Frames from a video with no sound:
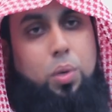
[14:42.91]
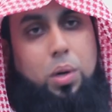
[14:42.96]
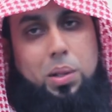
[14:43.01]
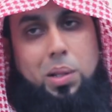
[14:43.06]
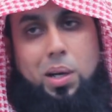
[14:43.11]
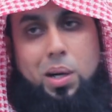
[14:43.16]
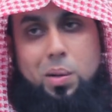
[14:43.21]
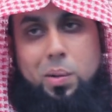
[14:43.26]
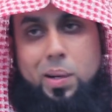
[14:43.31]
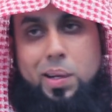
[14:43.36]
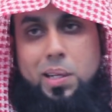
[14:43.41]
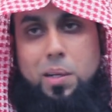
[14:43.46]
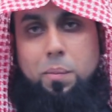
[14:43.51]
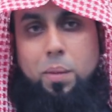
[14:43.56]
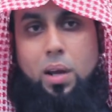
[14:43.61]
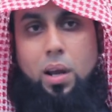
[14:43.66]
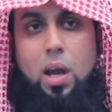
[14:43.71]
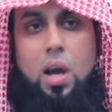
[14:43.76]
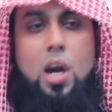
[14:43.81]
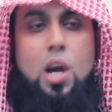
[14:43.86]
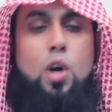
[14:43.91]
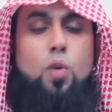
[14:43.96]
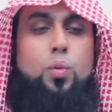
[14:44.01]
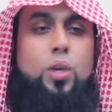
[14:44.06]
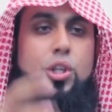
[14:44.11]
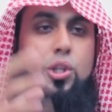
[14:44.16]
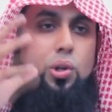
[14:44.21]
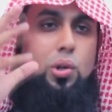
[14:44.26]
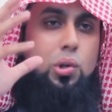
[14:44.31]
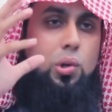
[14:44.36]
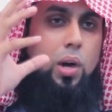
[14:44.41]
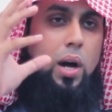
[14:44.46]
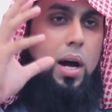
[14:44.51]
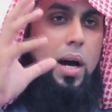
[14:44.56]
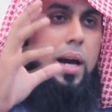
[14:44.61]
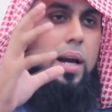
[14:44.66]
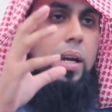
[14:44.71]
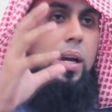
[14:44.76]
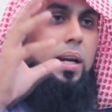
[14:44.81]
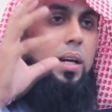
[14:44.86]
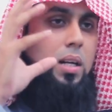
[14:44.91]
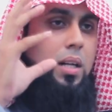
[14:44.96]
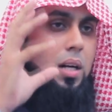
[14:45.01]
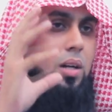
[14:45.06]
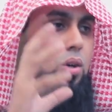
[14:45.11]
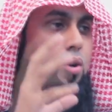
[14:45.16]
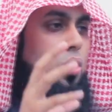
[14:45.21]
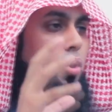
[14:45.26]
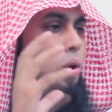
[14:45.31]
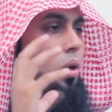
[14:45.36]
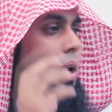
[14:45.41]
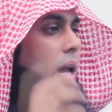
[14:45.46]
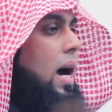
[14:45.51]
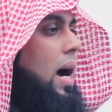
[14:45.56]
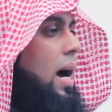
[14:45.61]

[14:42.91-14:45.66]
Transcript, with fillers: Allahu Akbar. We should try and control